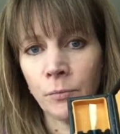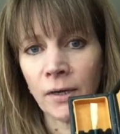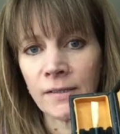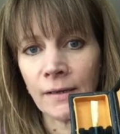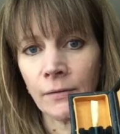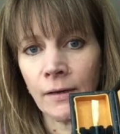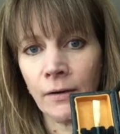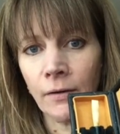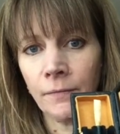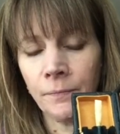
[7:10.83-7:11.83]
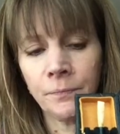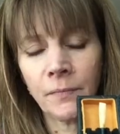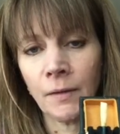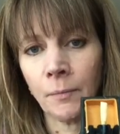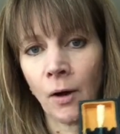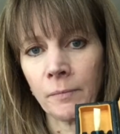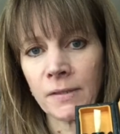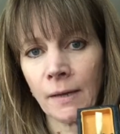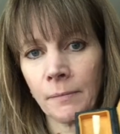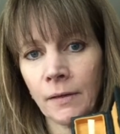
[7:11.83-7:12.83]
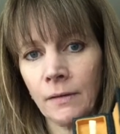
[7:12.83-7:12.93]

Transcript: press down here, it pops up,